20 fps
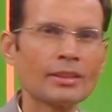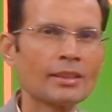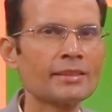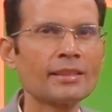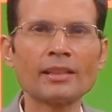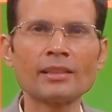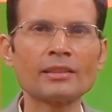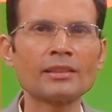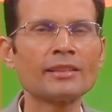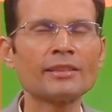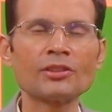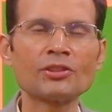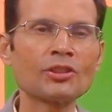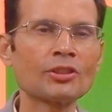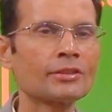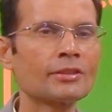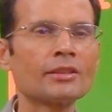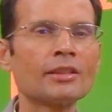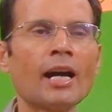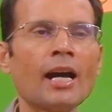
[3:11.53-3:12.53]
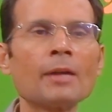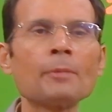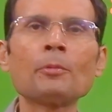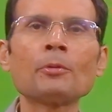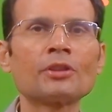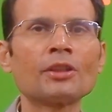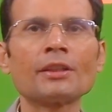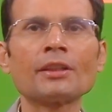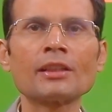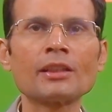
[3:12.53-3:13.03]
This is just a
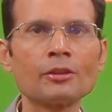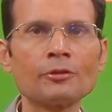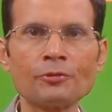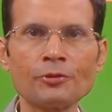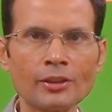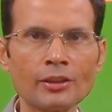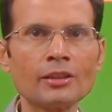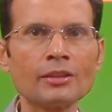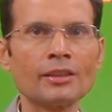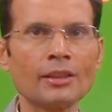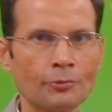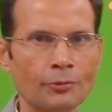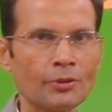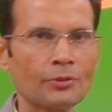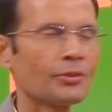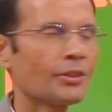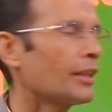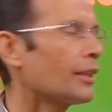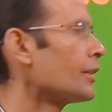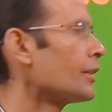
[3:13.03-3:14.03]
hypothetical figure that we have